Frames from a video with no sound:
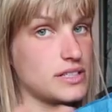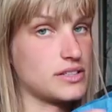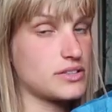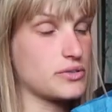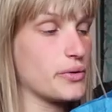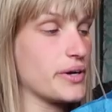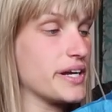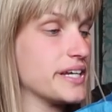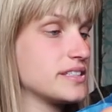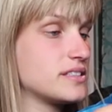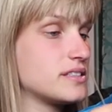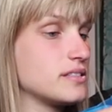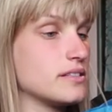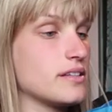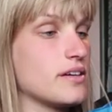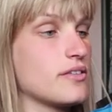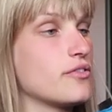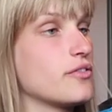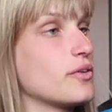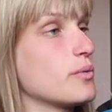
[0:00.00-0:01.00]
They're great.
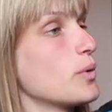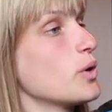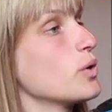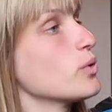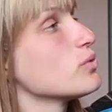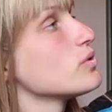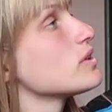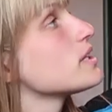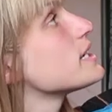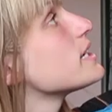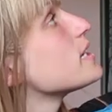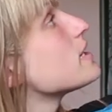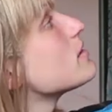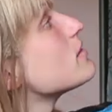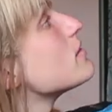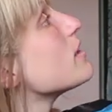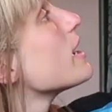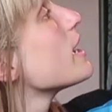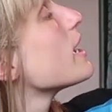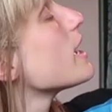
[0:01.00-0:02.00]
They're from Only
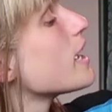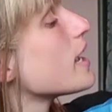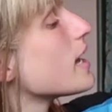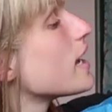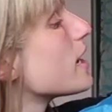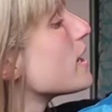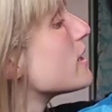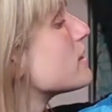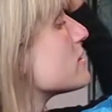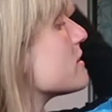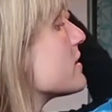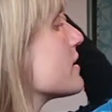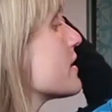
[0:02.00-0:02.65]
and